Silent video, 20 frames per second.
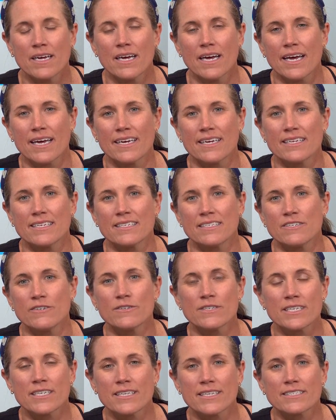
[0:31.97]
and
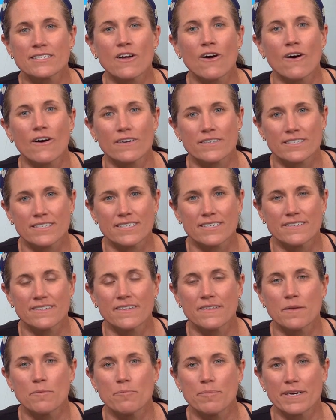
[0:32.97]
usually less costly than
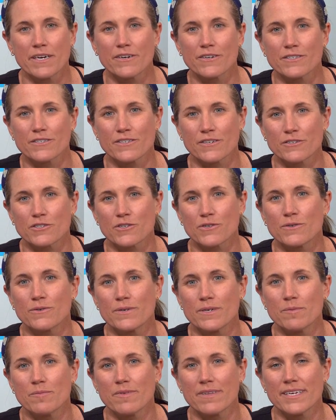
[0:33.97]
the bigger surgical
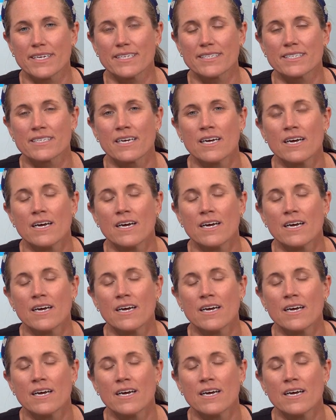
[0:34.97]
implants.